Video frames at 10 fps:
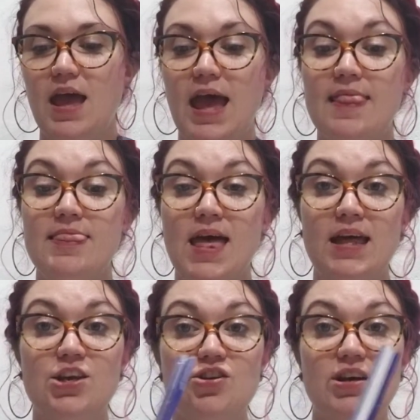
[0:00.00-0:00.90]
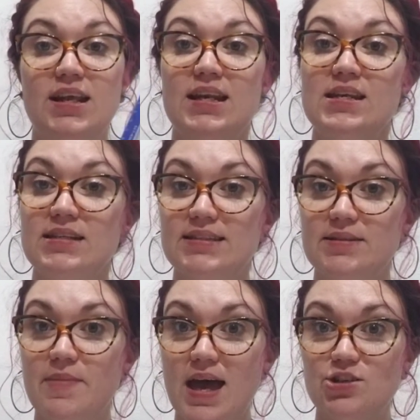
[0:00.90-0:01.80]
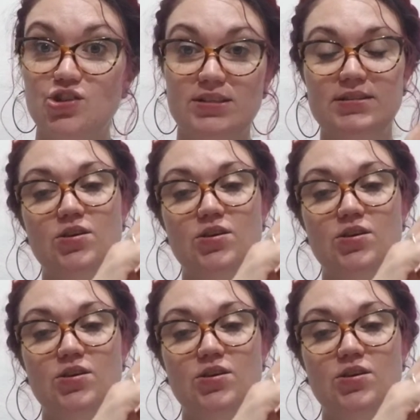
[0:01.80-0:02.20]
And then you're going to need some edges.